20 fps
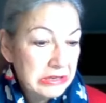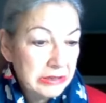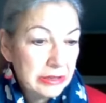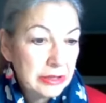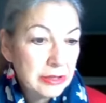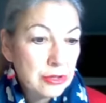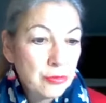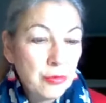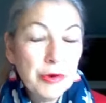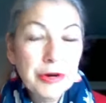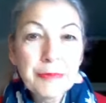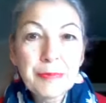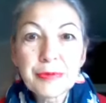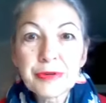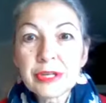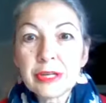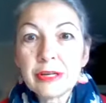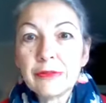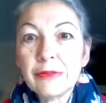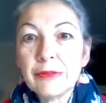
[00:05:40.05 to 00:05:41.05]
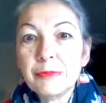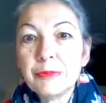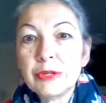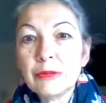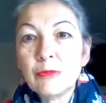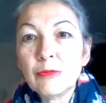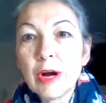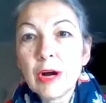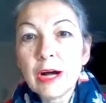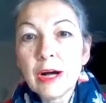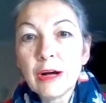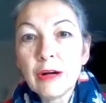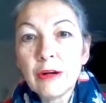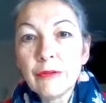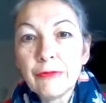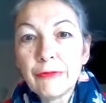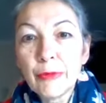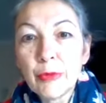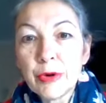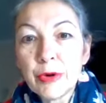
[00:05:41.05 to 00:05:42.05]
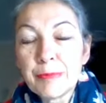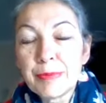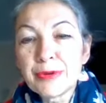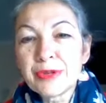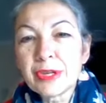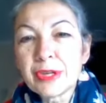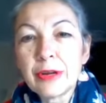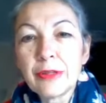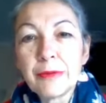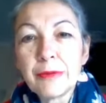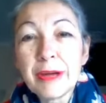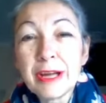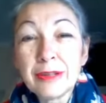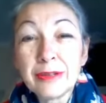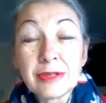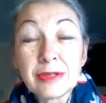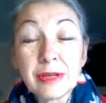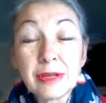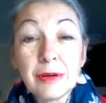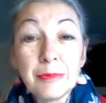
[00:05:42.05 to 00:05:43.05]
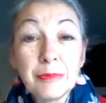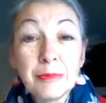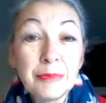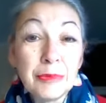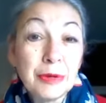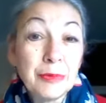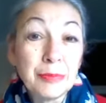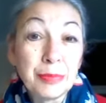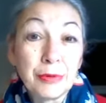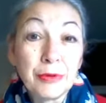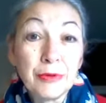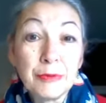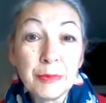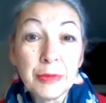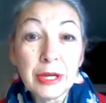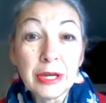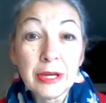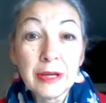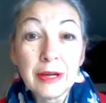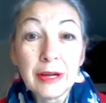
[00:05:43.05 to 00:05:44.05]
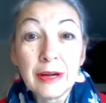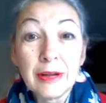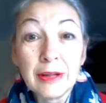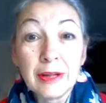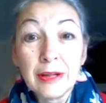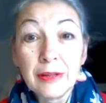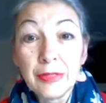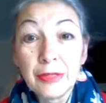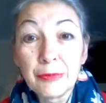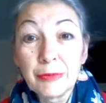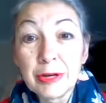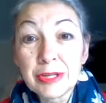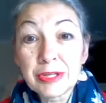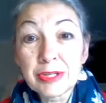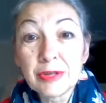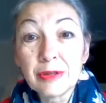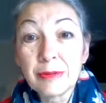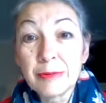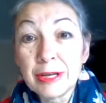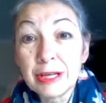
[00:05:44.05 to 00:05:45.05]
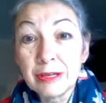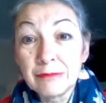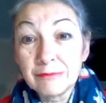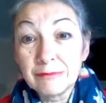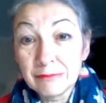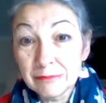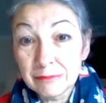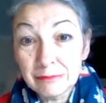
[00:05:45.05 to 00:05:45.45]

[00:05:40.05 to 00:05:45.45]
like 20% of them did well, 40% of them had some improvement, and the rest of them had,